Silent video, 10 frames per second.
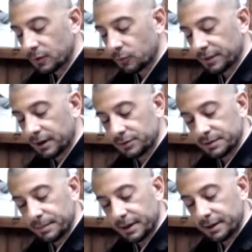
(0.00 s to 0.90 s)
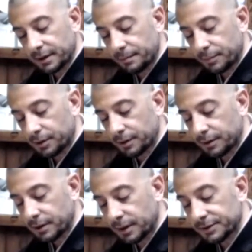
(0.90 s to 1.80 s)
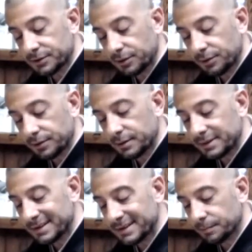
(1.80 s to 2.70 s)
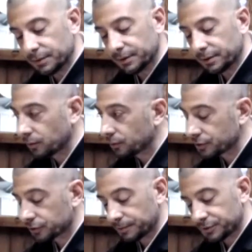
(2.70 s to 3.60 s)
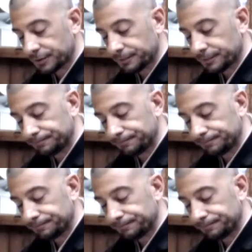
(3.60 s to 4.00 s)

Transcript: without depending upon a certain discipline or scripture.